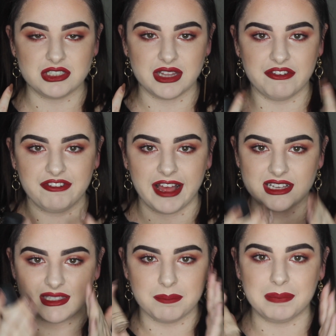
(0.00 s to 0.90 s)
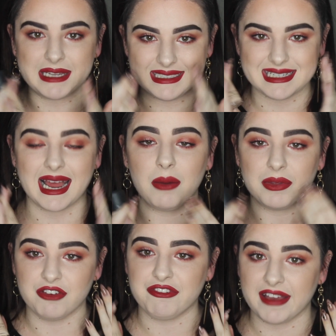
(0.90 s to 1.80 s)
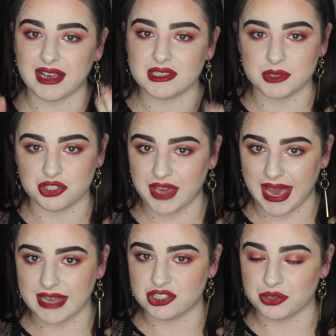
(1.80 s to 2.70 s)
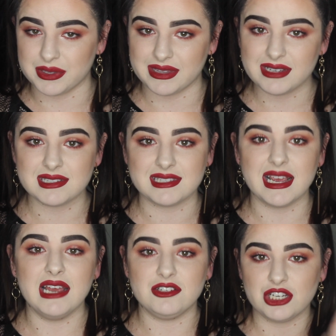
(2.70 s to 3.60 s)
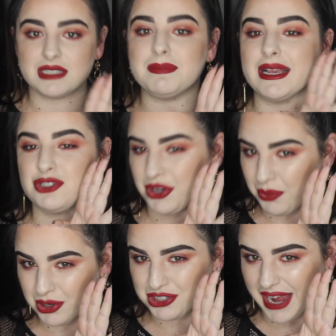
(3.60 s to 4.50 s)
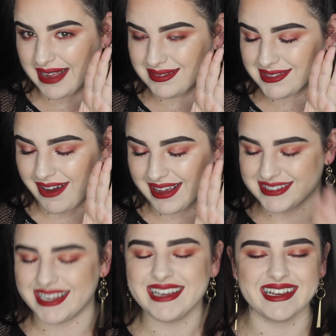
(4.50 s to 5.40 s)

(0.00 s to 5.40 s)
onto the face, blend it out with your fingers, which you can do with this. Just make sure you wash your hands, guys.